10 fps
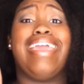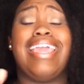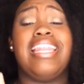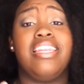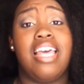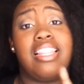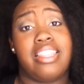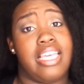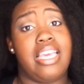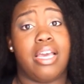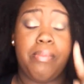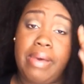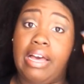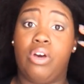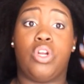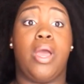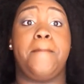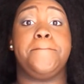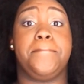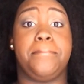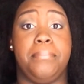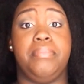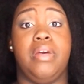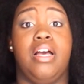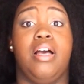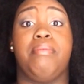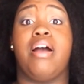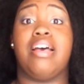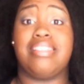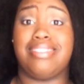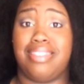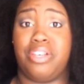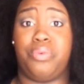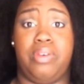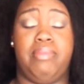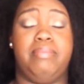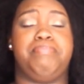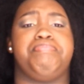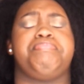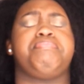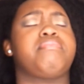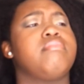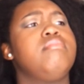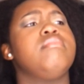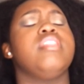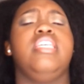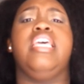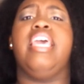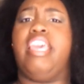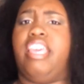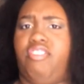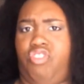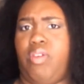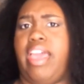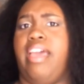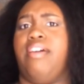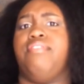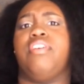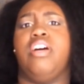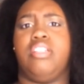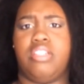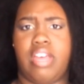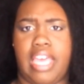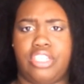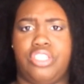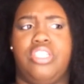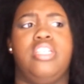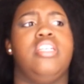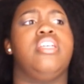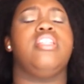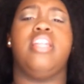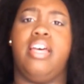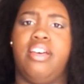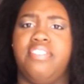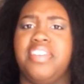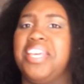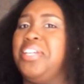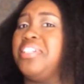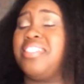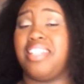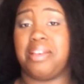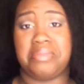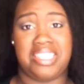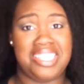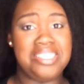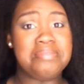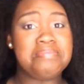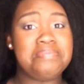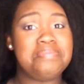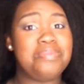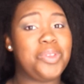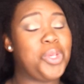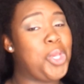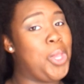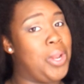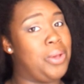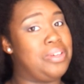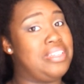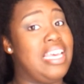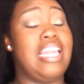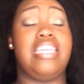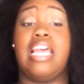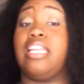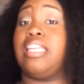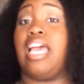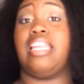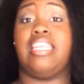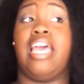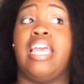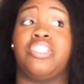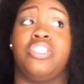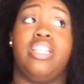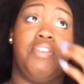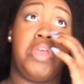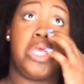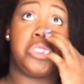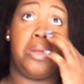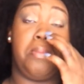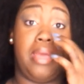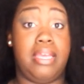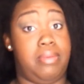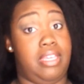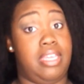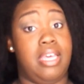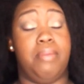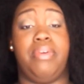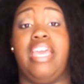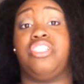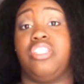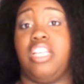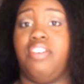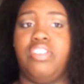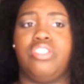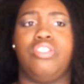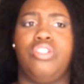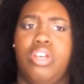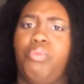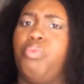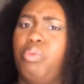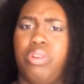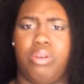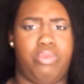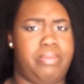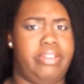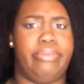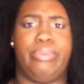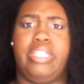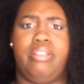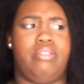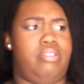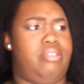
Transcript: And another thing about us thick women, if you have a little extra love in your stomach, you know, not extra love as in a baby, but extra love is, you know, we're women, we're